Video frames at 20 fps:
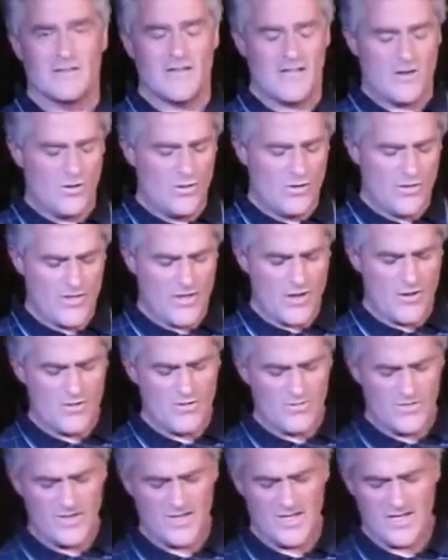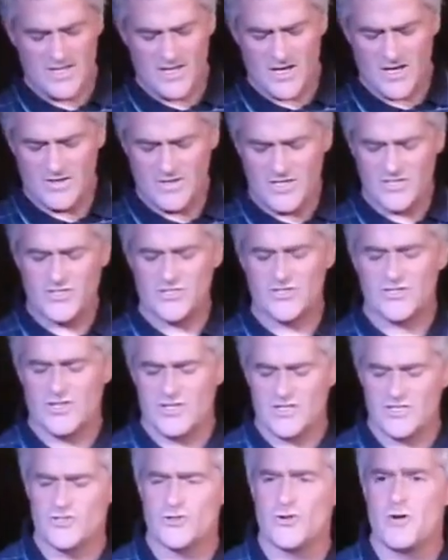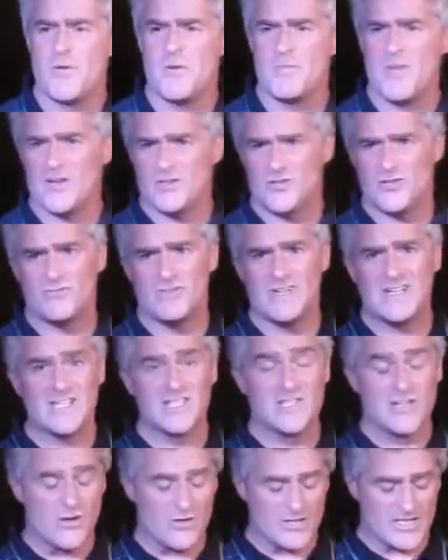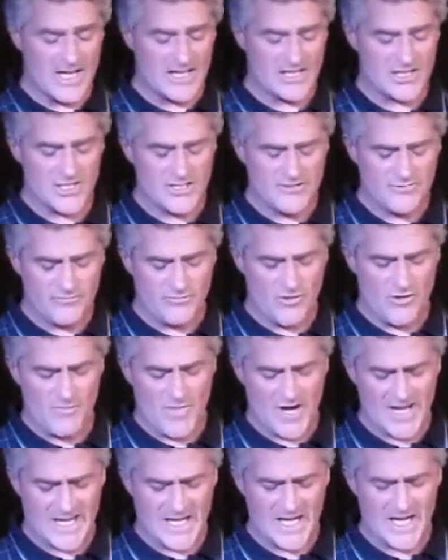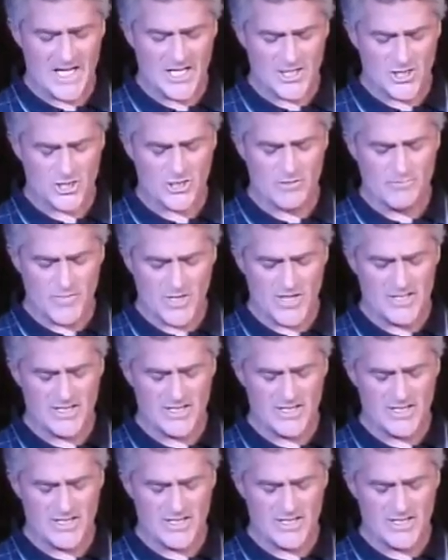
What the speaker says: Although this song I'm about to read is not actually from my collection, but